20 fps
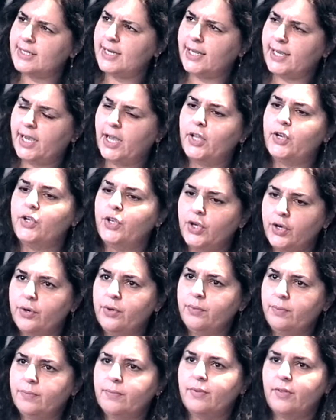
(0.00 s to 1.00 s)
like I
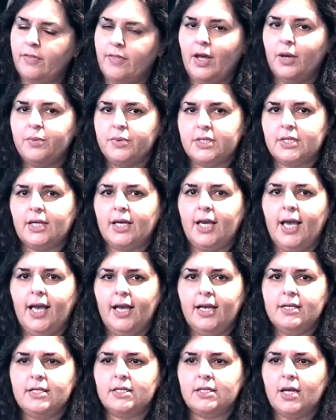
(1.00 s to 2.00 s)
knew that that was the
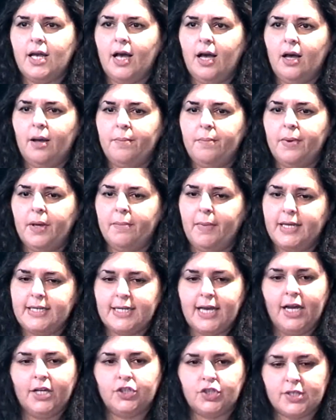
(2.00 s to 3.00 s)
case, but my
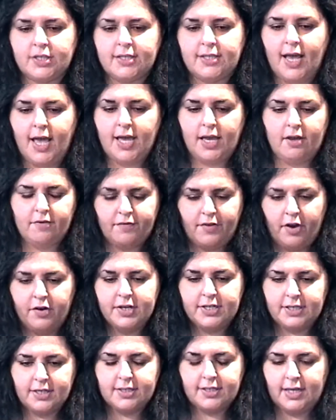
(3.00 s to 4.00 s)
dad just saying it
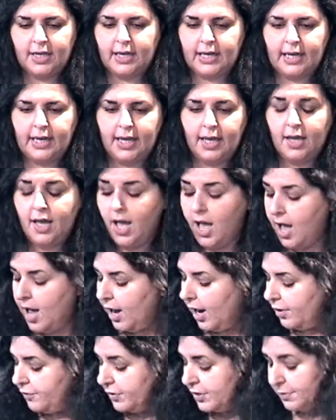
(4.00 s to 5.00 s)
very succinctly,
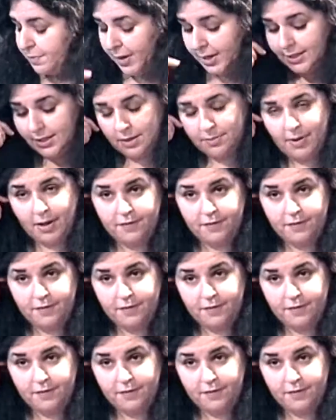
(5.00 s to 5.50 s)
I respected my